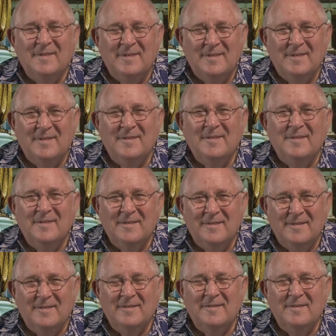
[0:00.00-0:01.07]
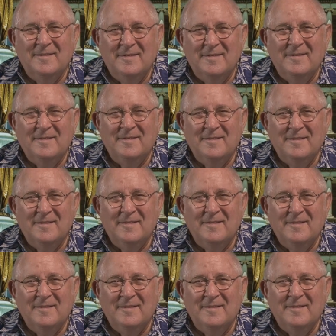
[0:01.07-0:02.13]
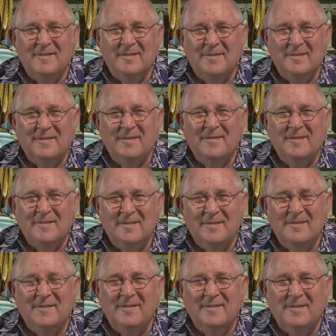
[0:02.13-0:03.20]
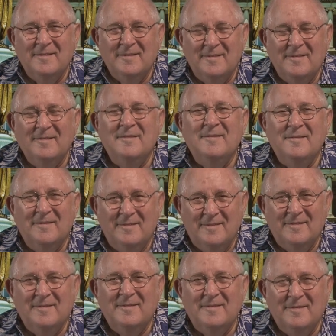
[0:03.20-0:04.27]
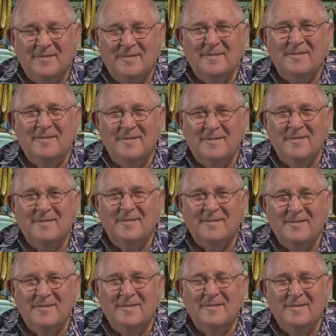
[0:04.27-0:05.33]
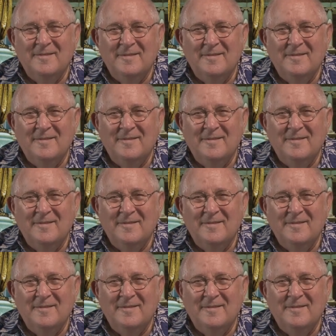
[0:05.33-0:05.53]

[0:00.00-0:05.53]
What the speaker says: This person isn't speaking.